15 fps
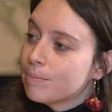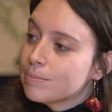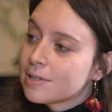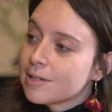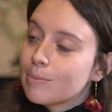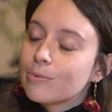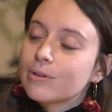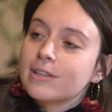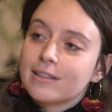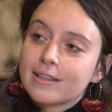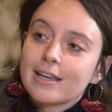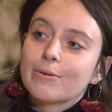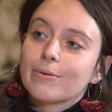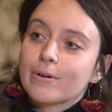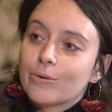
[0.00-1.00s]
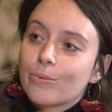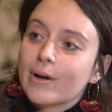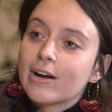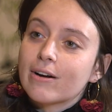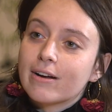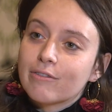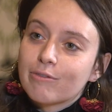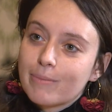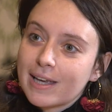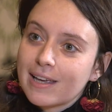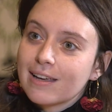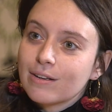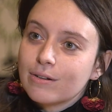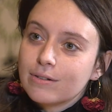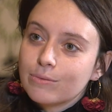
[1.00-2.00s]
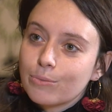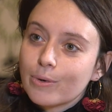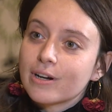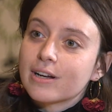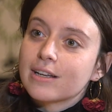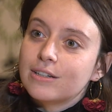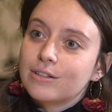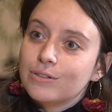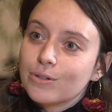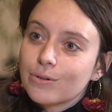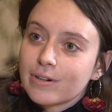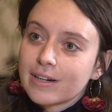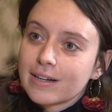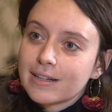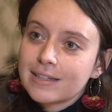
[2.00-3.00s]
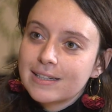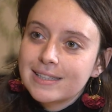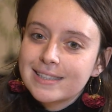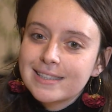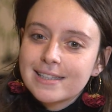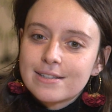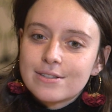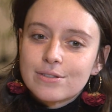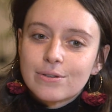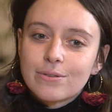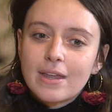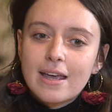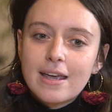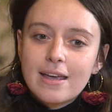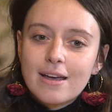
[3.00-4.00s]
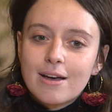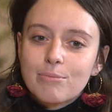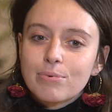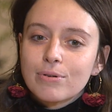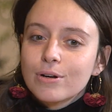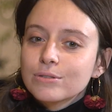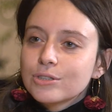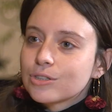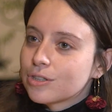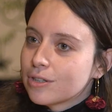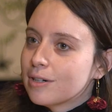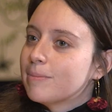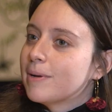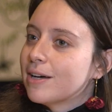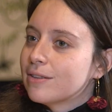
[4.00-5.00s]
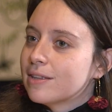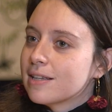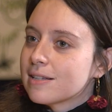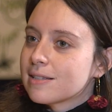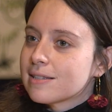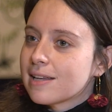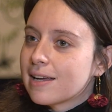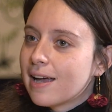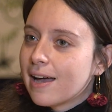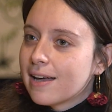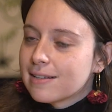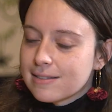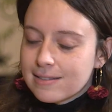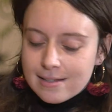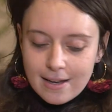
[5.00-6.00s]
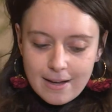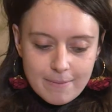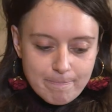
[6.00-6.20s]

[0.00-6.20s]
someone that they were aware of making work in New York. So they approached her about this as